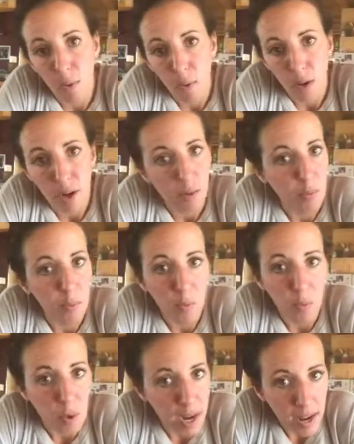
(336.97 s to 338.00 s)
or
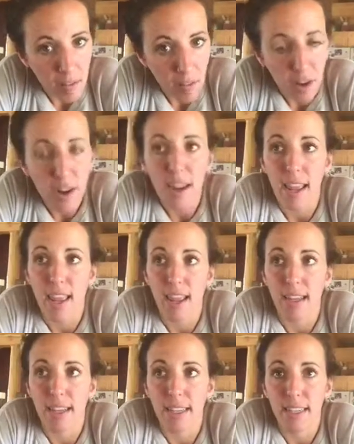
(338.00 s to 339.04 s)
whatever,
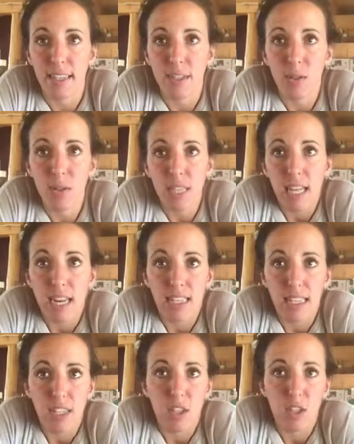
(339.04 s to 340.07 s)
and using that
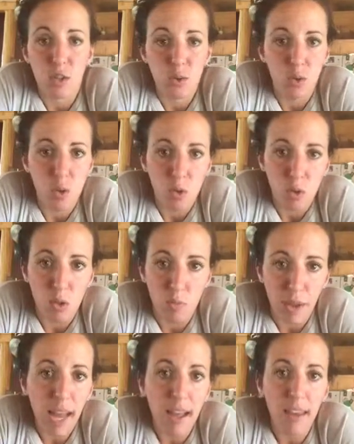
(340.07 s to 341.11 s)
as an excuse to
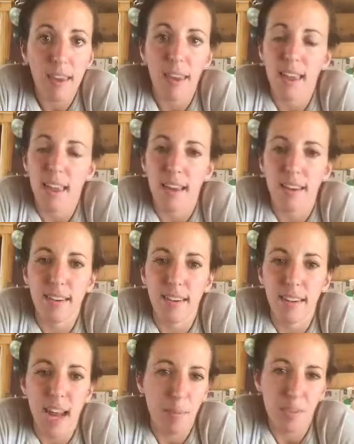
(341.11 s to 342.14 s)
hold back. And
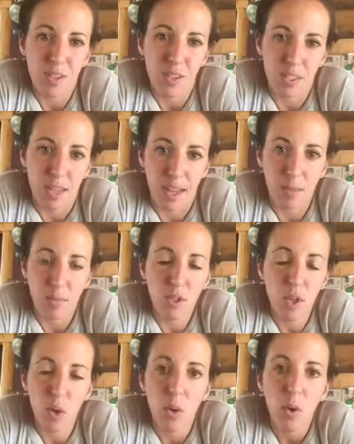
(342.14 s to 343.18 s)
it happens all the time.
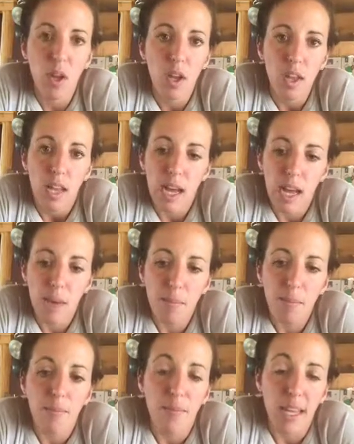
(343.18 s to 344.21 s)
So
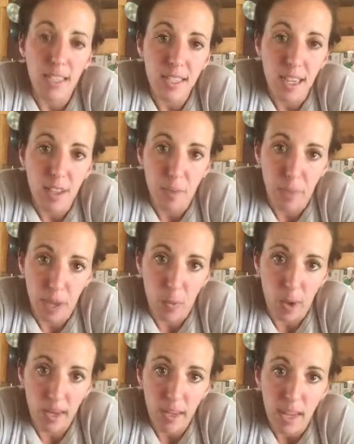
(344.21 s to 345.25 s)
that's another big
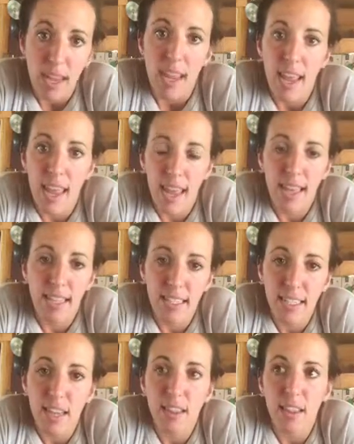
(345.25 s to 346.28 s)
one.
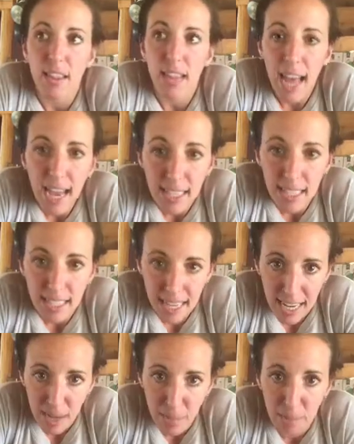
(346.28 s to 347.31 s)
And the last
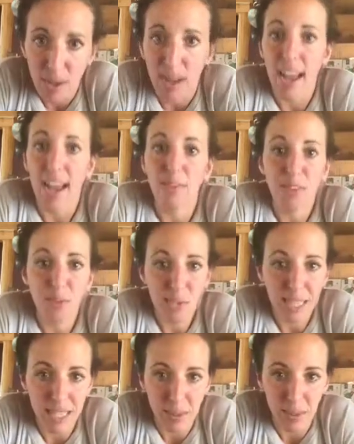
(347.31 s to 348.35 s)
tip, I have to
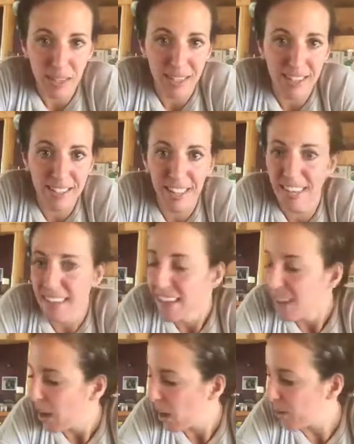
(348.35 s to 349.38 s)
read this one because I
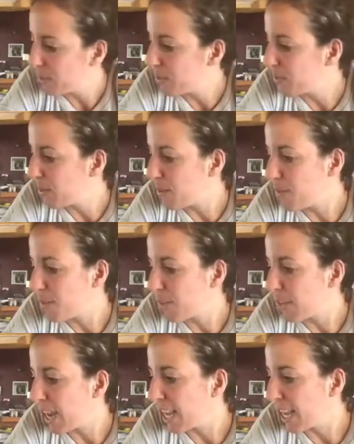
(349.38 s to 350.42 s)
always have been
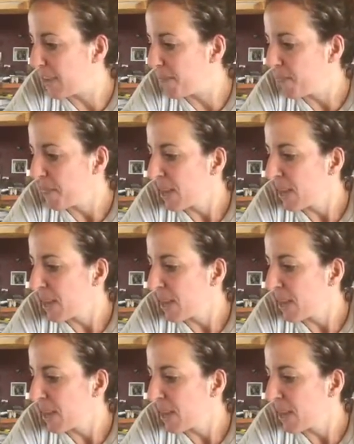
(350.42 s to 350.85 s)
forgetting it.